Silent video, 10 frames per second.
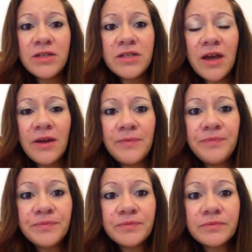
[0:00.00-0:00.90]
So
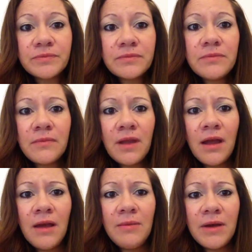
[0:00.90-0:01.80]

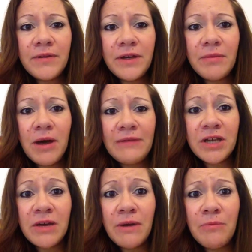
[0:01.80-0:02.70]
um, I think I might
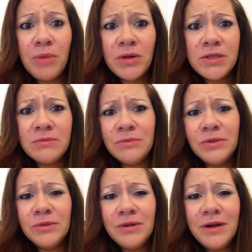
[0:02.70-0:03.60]
go and buy some
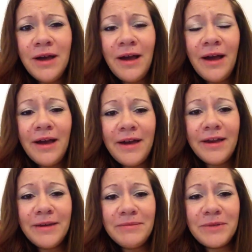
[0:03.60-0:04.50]
more
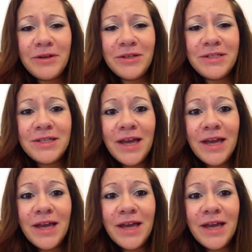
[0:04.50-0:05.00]
because um,